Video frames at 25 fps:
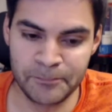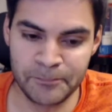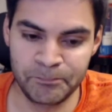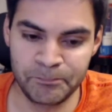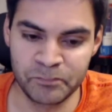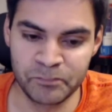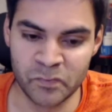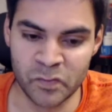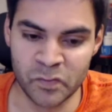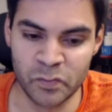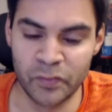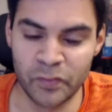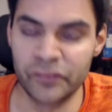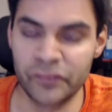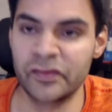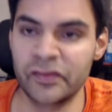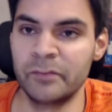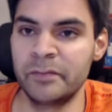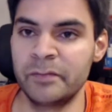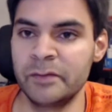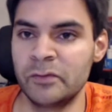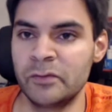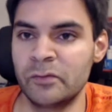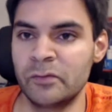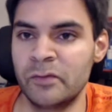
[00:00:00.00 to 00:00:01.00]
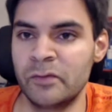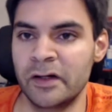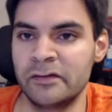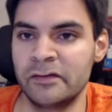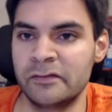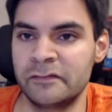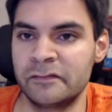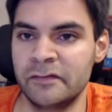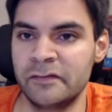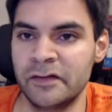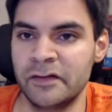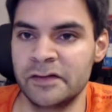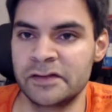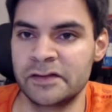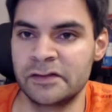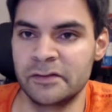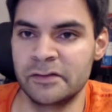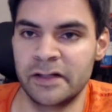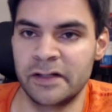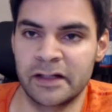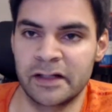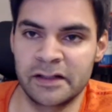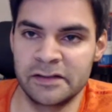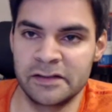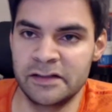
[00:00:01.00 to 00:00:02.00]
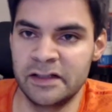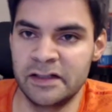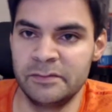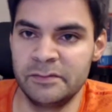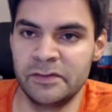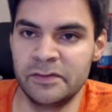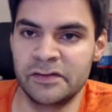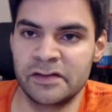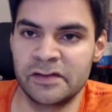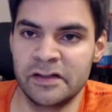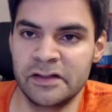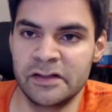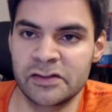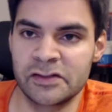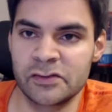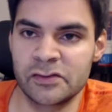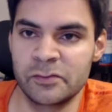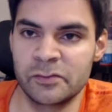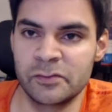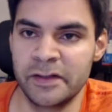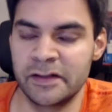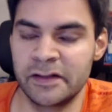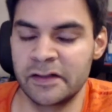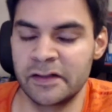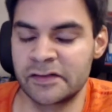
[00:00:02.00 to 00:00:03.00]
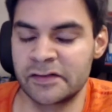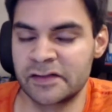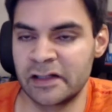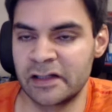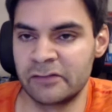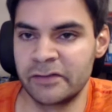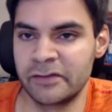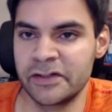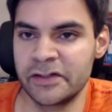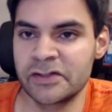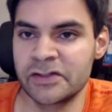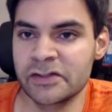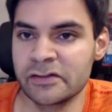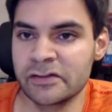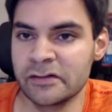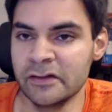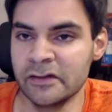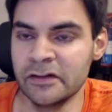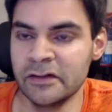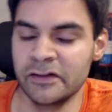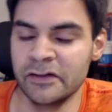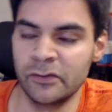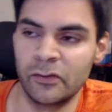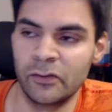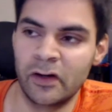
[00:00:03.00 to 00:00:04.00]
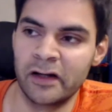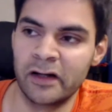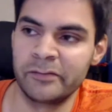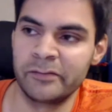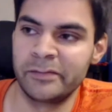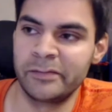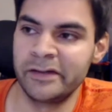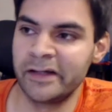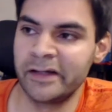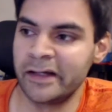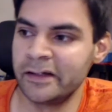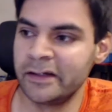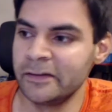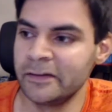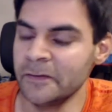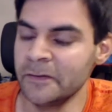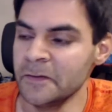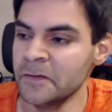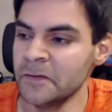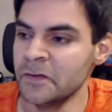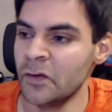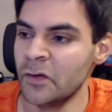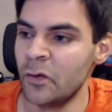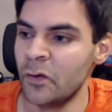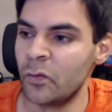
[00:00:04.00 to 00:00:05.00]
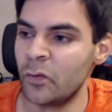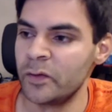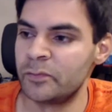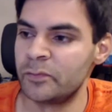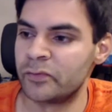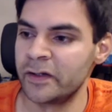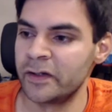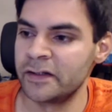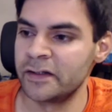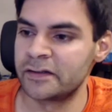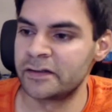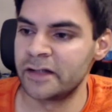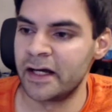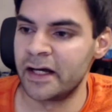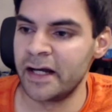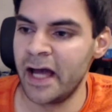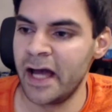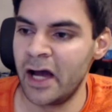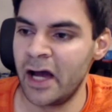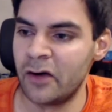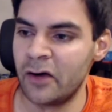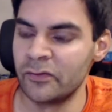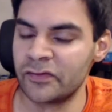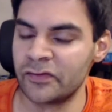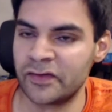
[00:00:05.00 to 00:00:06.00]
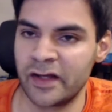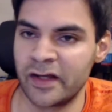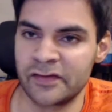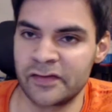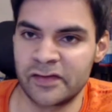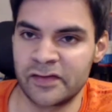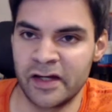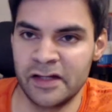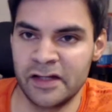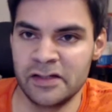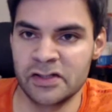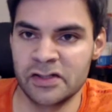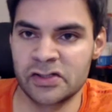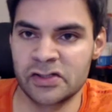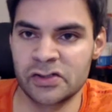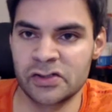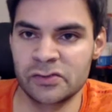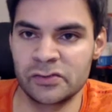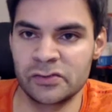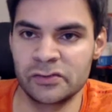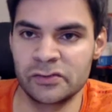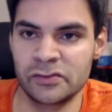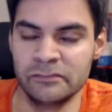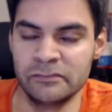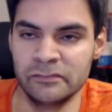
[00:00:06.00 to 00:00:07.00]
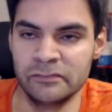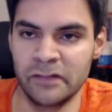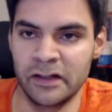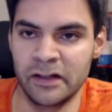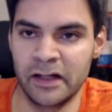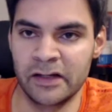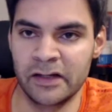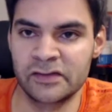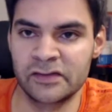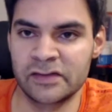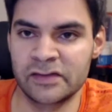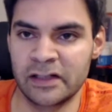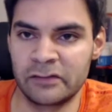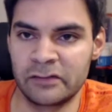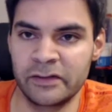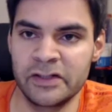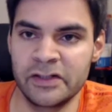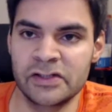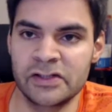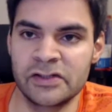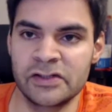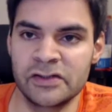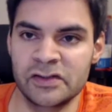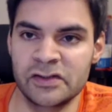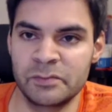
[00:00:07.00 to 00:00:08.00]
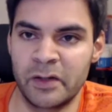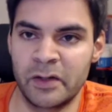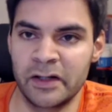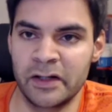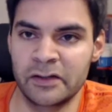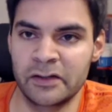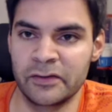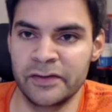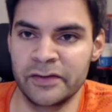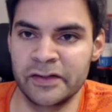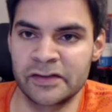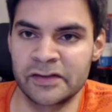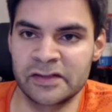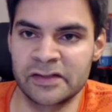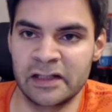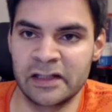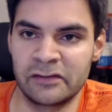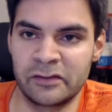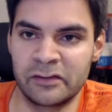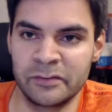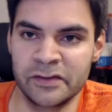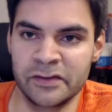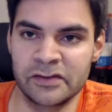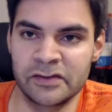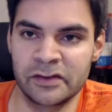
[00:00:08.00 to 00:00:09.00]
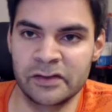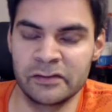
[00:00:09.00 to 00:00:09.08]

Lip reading: what some people might refer to in academia as the initial peak acceleration, or IPA. We break that out. So that's that initial acceleration spike on the accelerometer